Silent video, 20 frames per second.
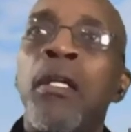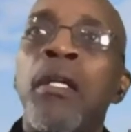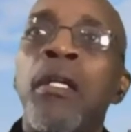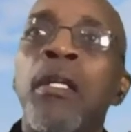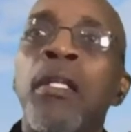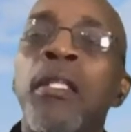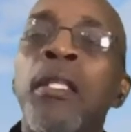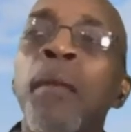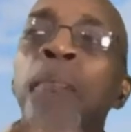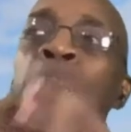
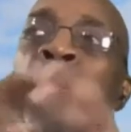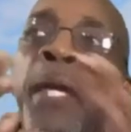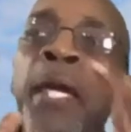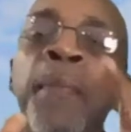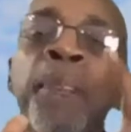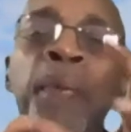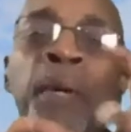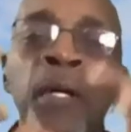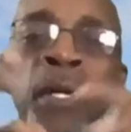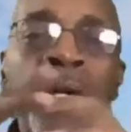the
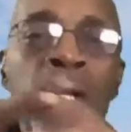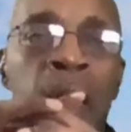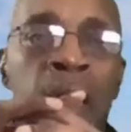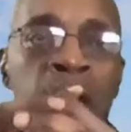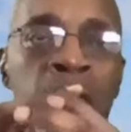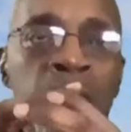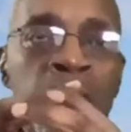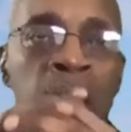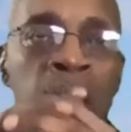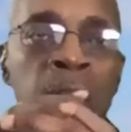people
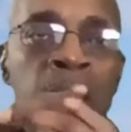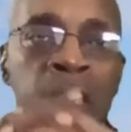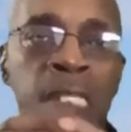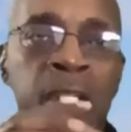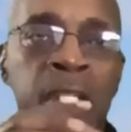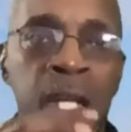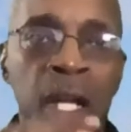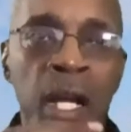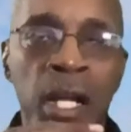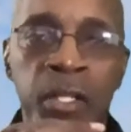in this
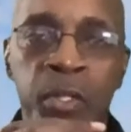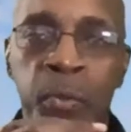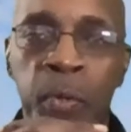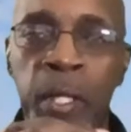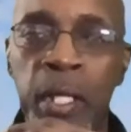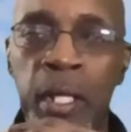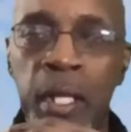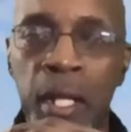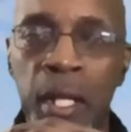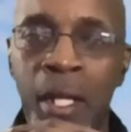
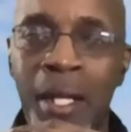country